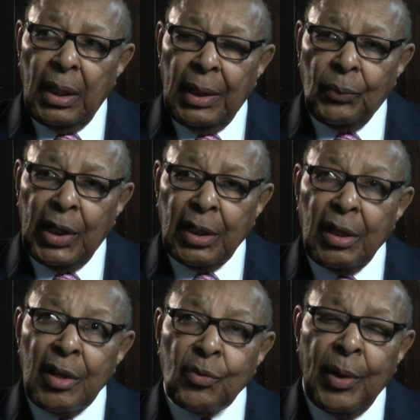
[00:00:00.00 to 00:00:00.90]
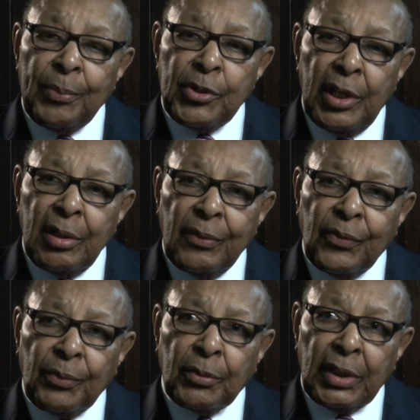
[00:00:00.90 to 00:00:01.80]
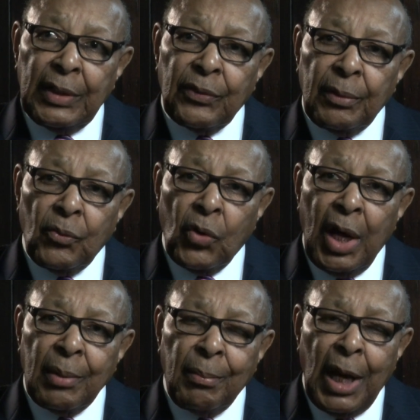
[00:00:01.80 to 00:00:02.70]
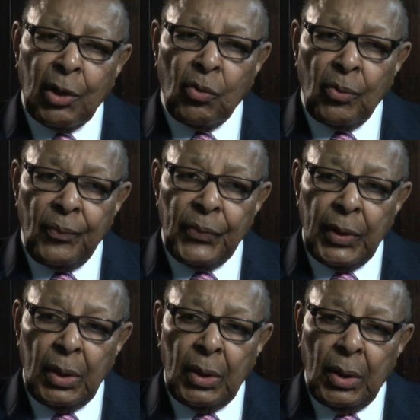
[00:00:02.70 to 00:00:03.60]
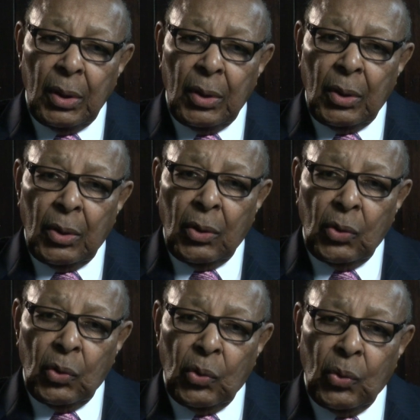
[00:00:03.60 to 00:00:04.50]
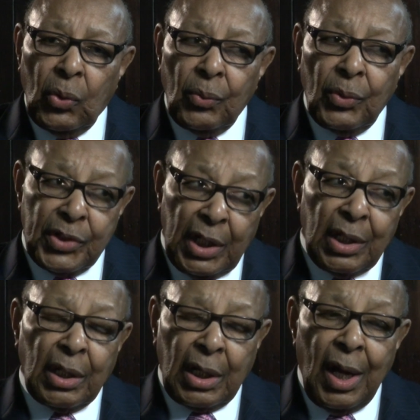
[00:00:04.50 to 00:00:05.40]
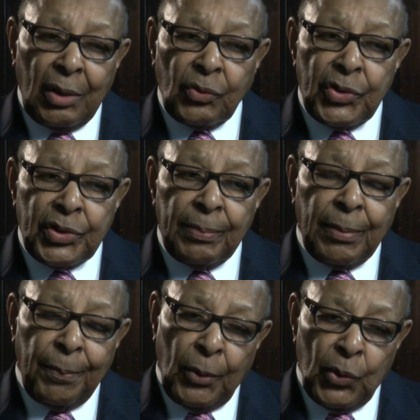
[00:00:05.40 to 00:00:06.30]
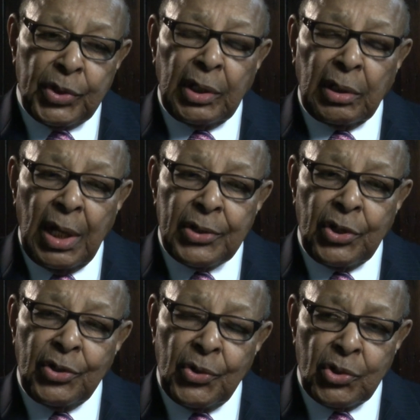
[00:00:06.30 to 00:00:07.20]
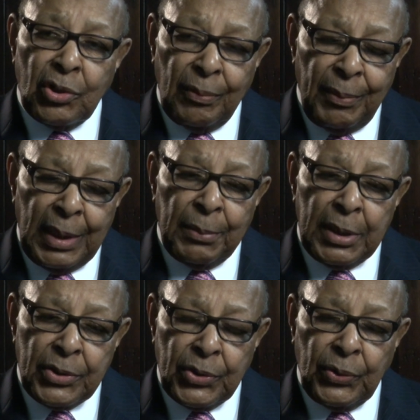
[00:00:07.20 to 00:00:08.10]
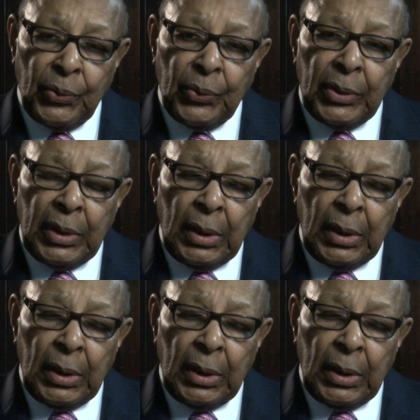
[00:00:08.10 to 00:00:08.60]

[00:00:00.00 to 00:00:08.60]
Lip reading: And we had another representative from Cleveland, Ron Model, who was in the Congress and proposing a constitutional amendment to